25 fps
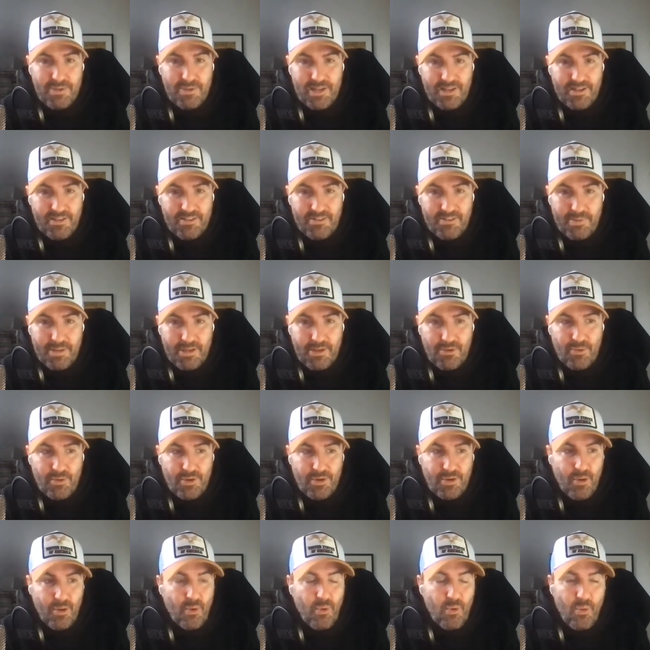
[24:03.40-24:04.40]
put 100 million into
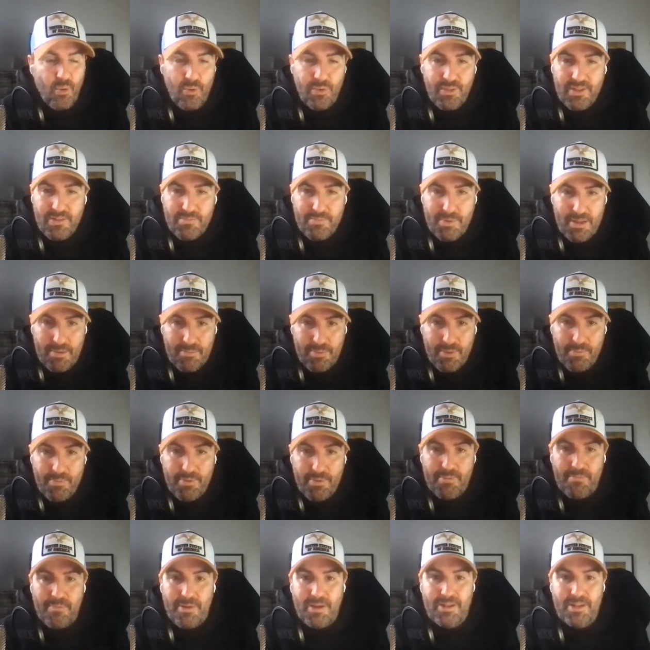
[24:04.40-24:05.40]
Bitcoin. All these
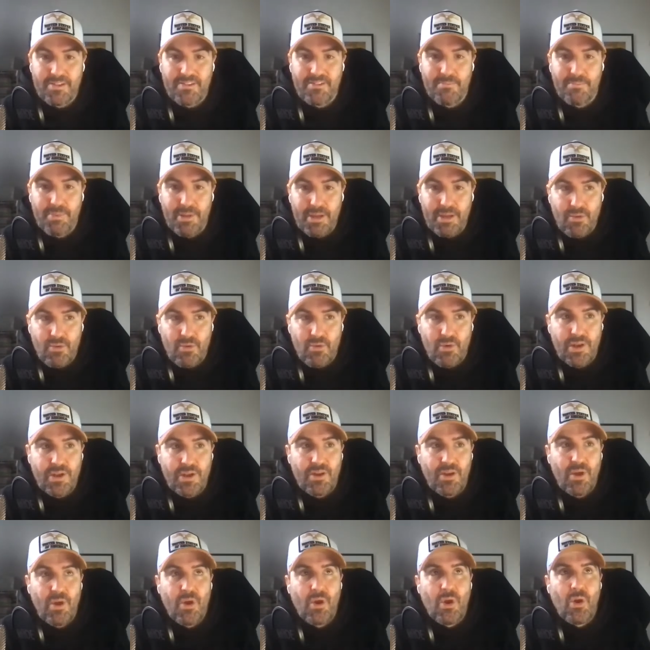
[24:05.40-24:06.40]
people are putting money into
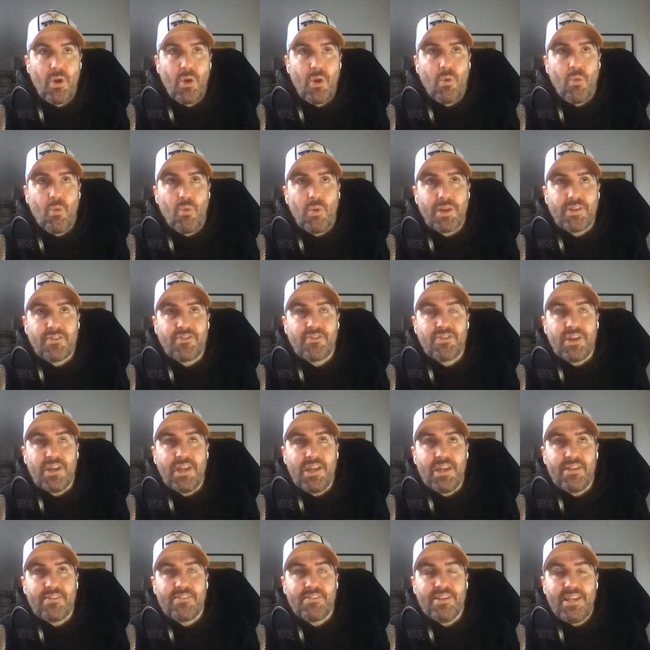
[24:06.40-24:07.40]
Bitcoin,
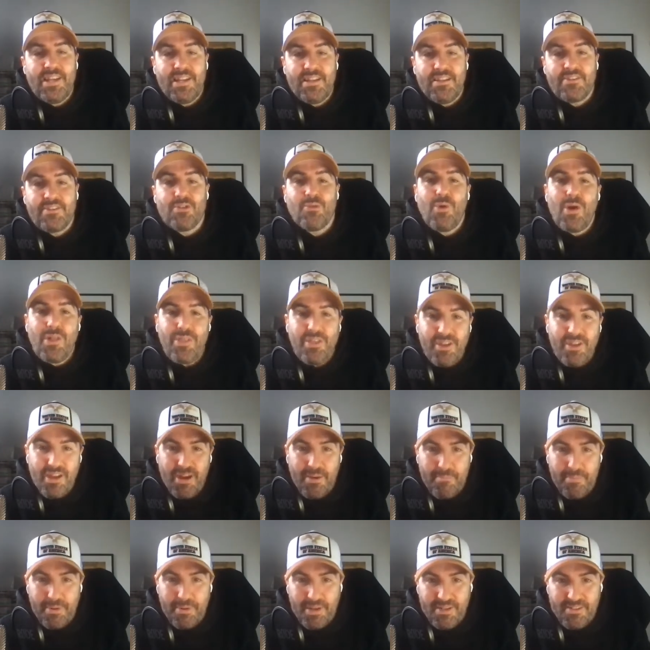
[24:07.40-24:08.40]
which is leading to
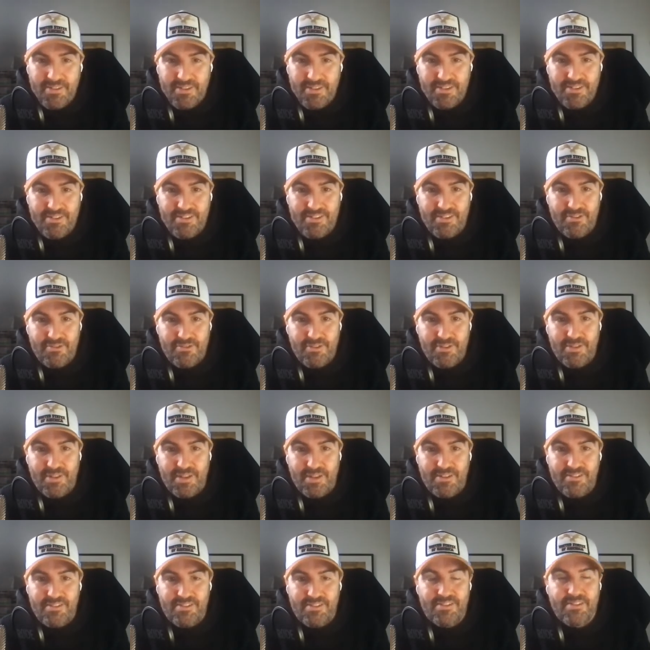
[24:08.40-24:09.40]
other companies
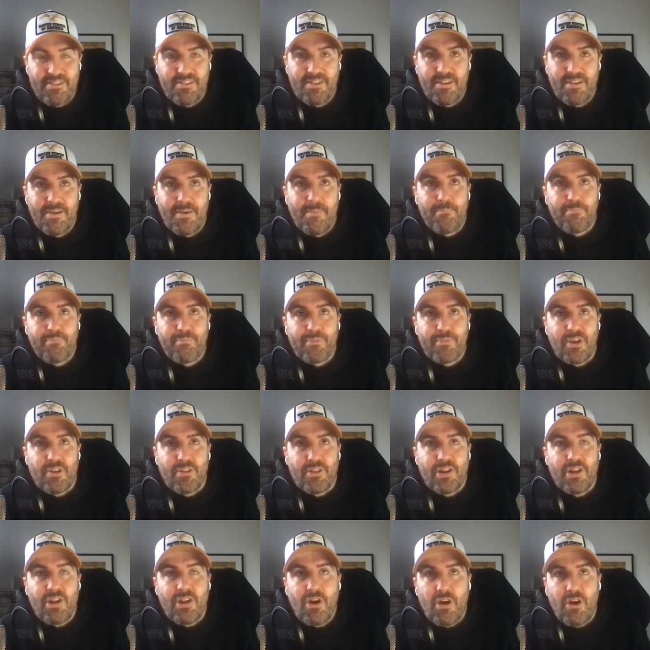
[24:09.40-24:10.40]
considering this.
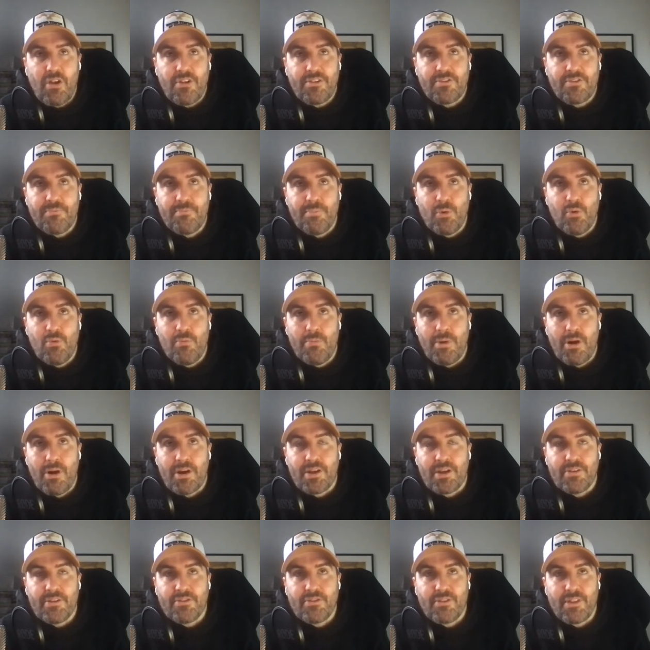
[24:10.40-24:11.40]
The last
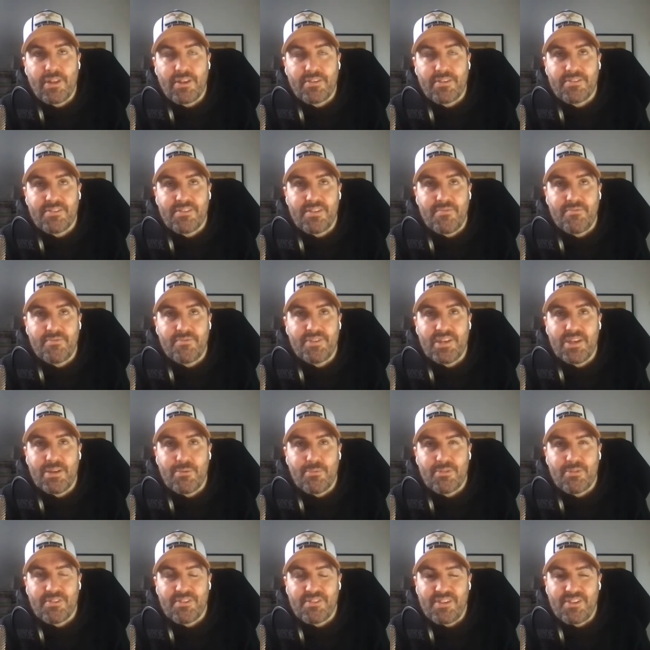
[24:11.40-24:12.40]
bull market in
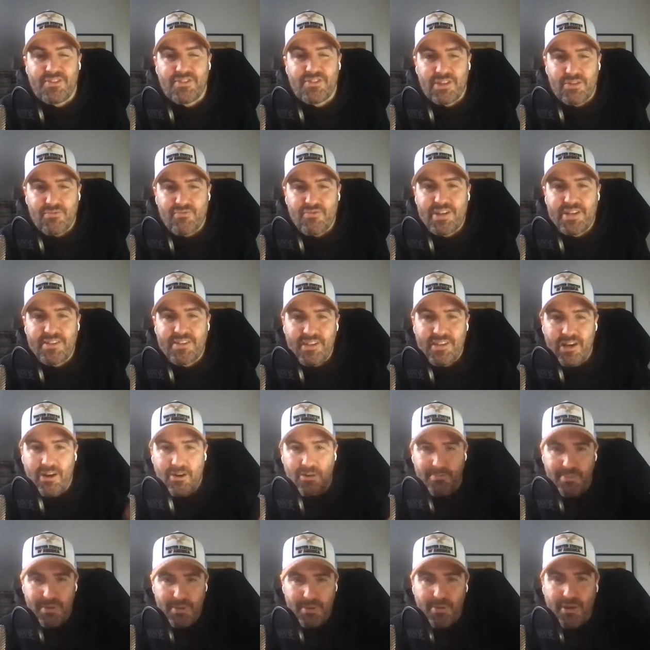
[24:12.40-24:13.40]
2017 was essentially
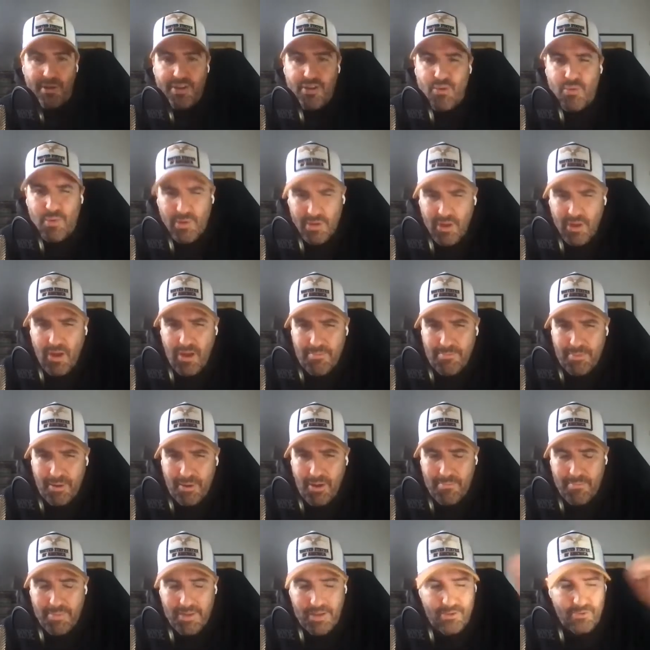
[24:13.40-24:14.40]
retail, people like you and
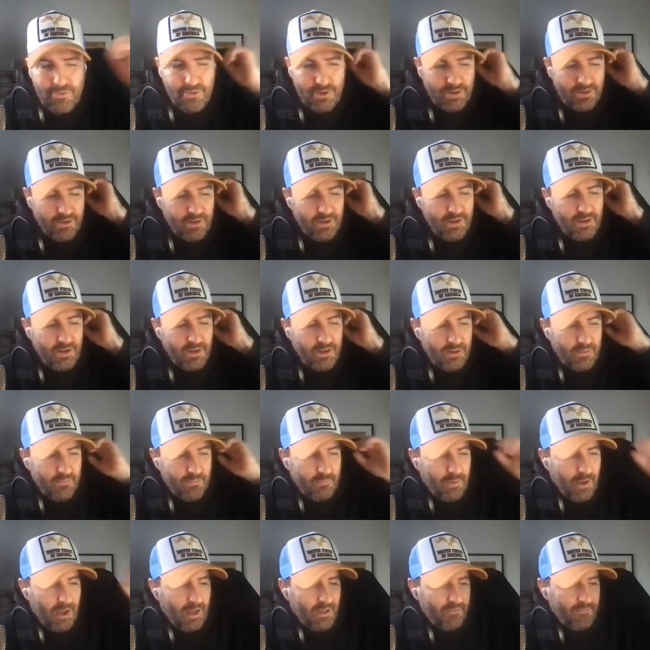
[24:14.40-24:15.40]
I buying Bitcoin.
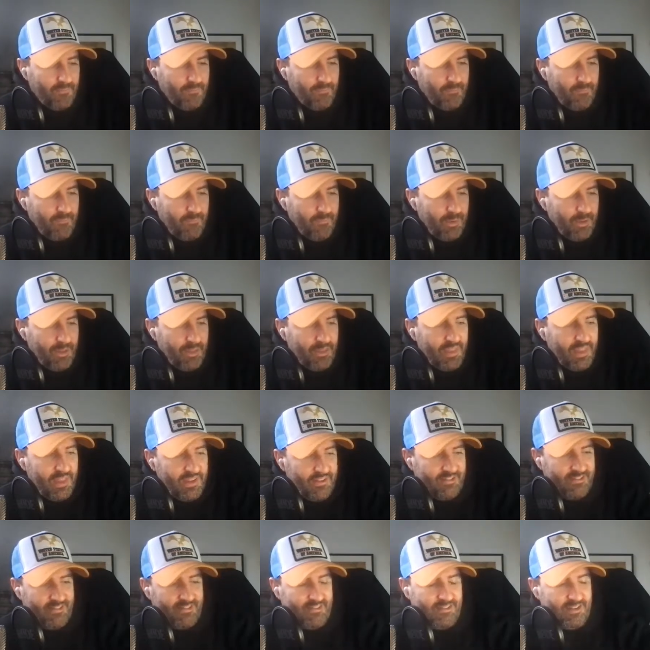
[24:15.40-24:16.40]
But
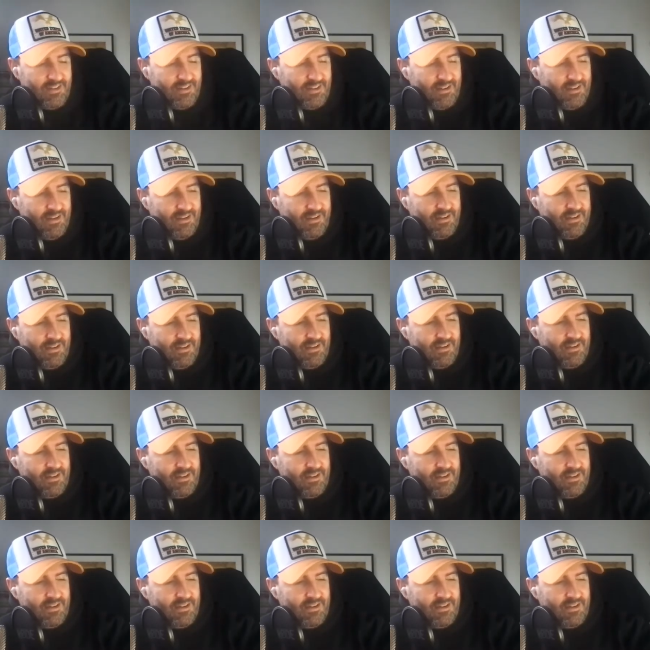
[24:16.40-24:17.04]
this